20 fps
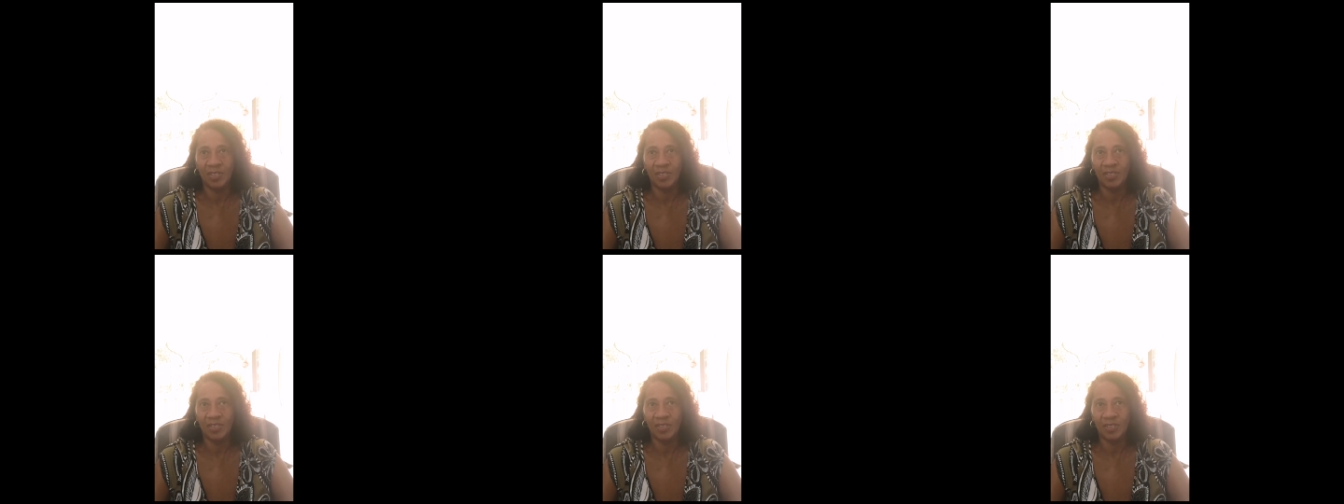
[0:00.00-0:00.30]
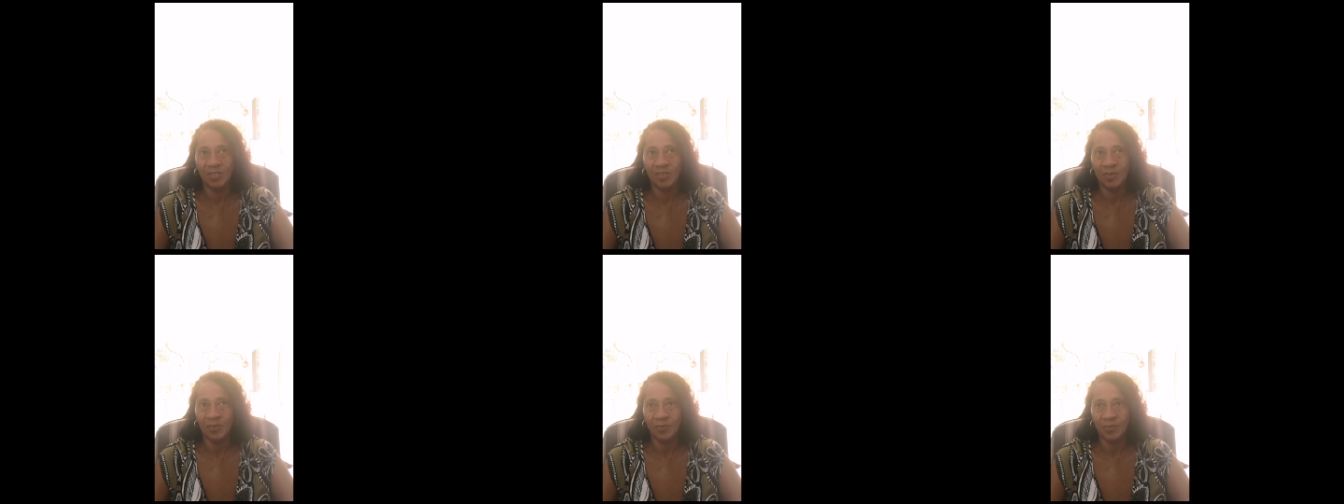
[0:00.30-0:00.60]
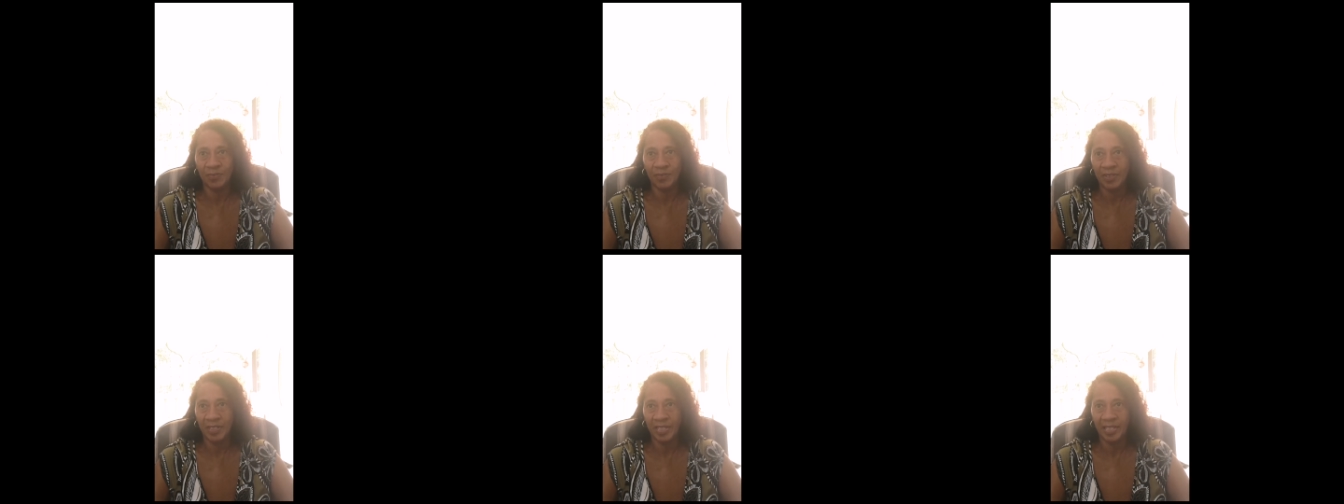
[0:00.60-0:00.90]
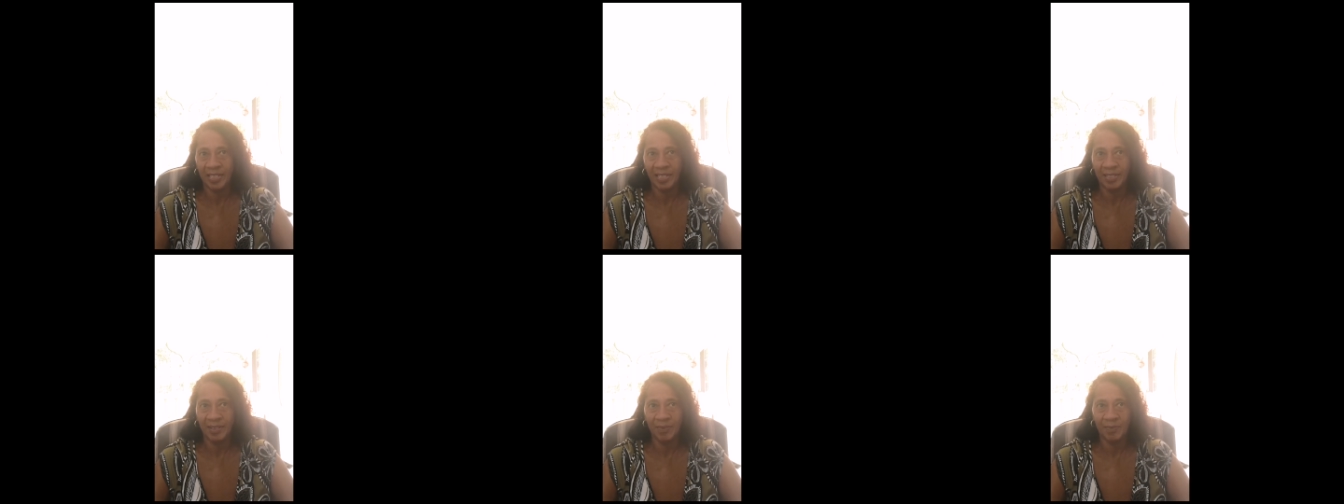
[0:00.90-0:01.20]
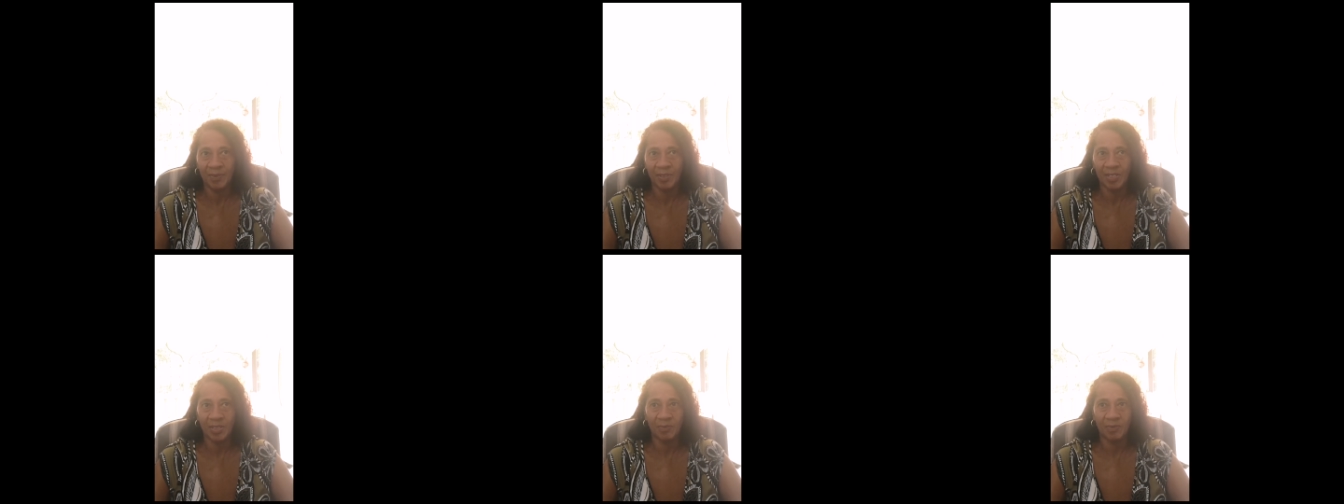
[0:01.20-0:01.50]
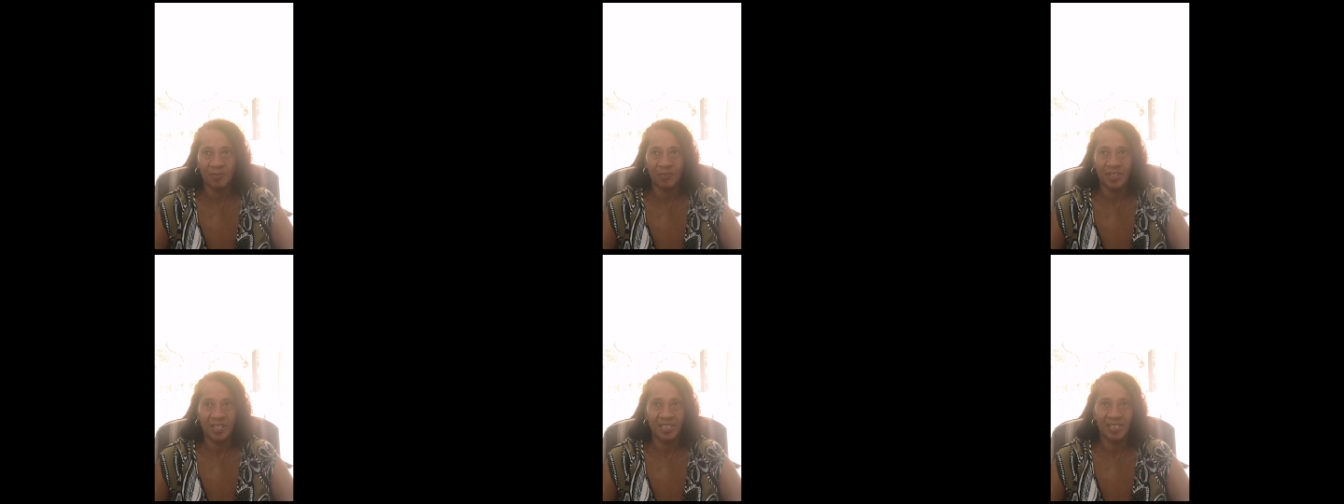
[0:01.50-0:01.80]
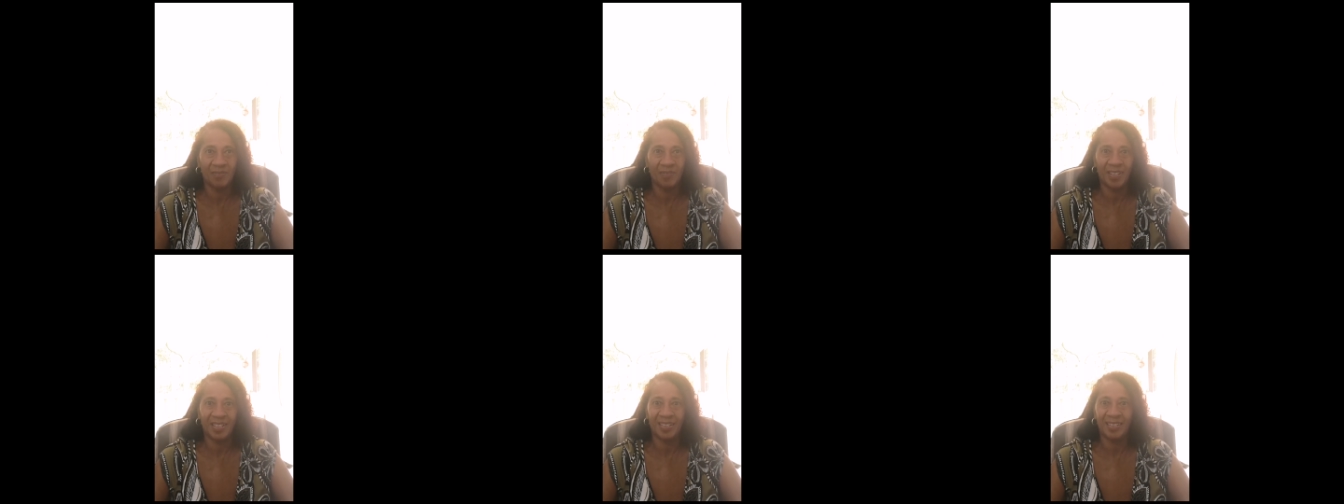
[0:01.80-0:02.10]
the stuff there because of my
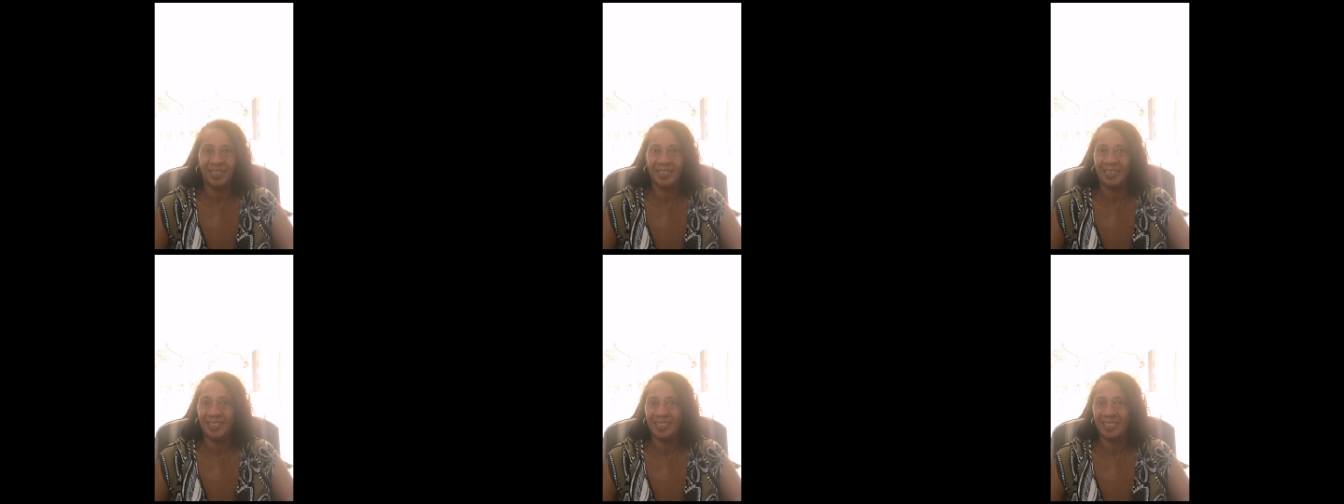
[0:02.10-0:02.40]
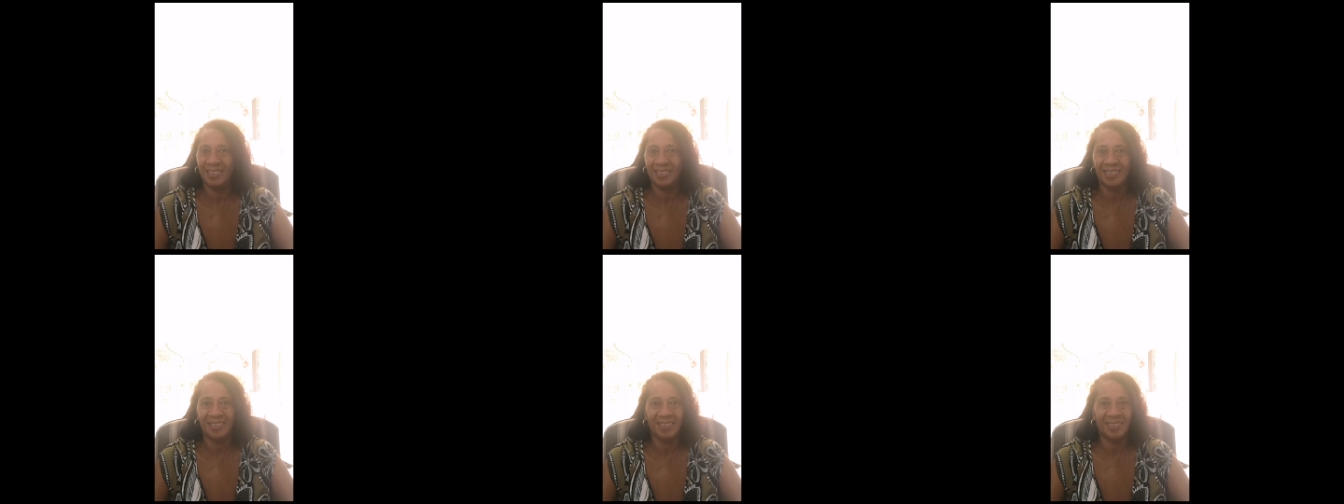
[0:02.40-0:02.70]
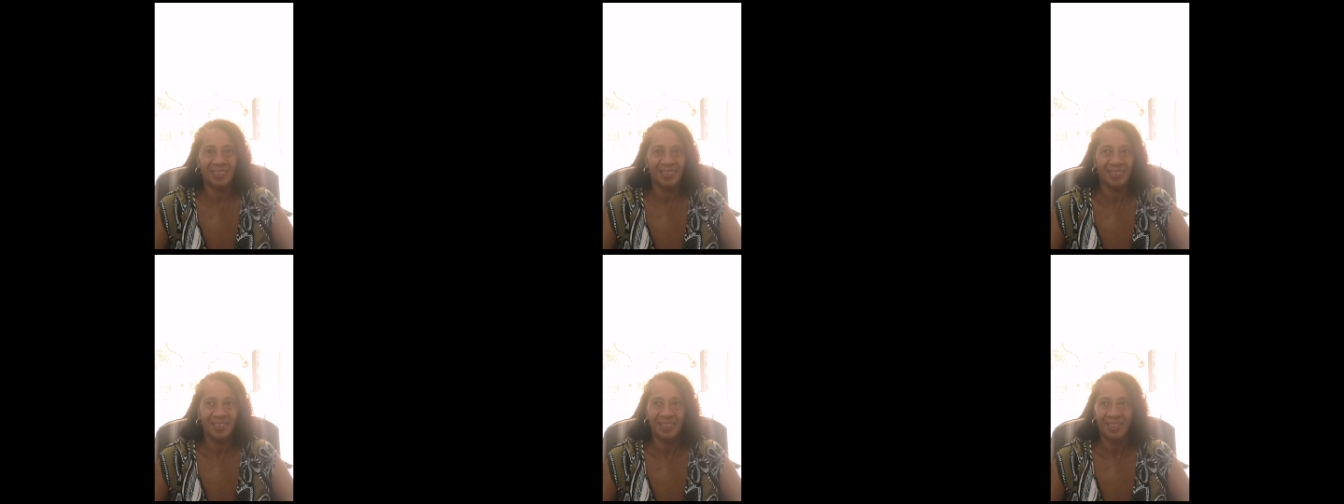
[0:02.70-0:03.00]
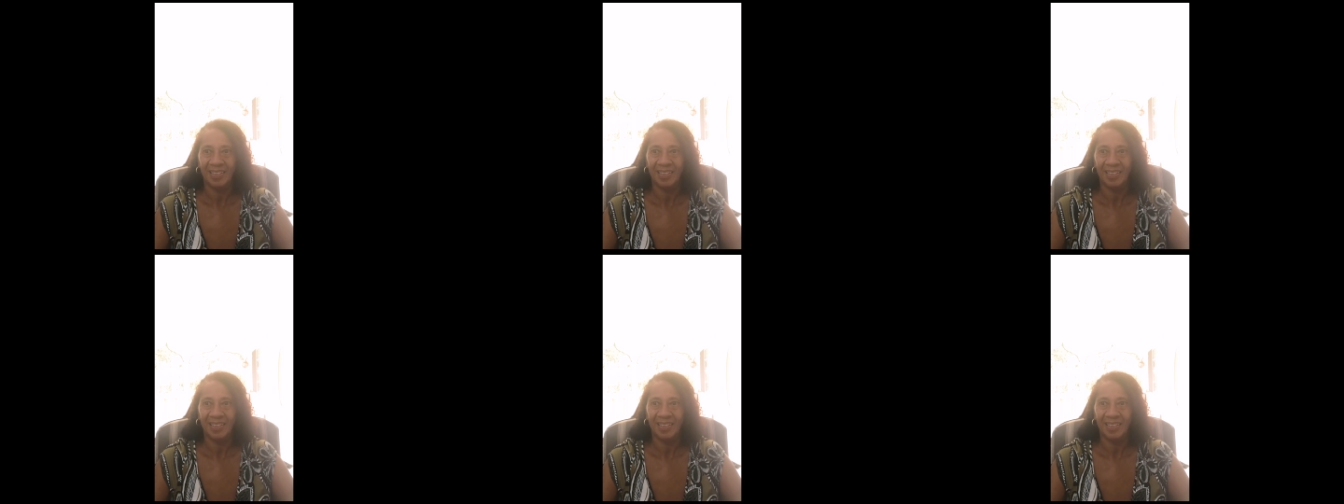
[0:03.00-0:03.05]
friend's van. It's gonna,